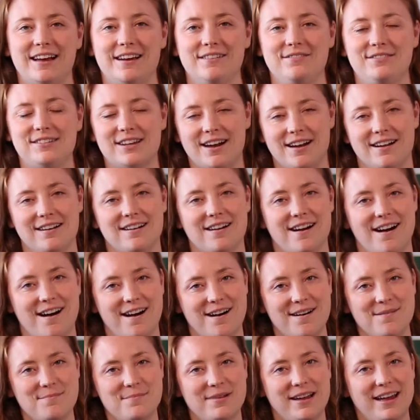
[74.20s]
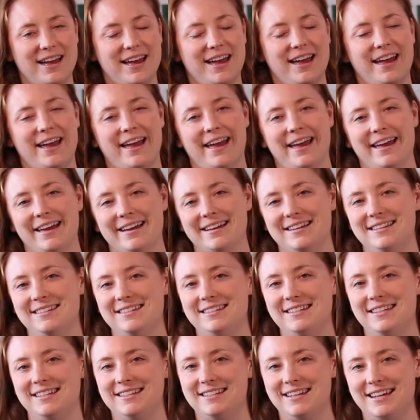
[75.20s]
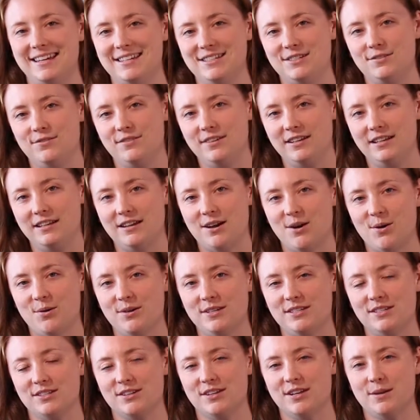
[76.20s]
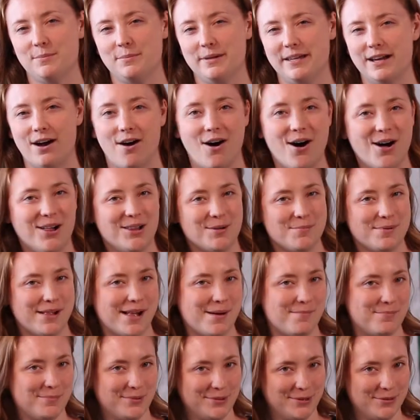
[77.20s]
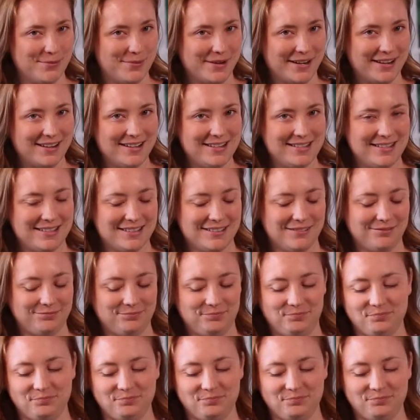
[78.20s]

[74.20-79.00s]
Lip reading: blueberriesforlife.com, and today's video is going to be all about blueberries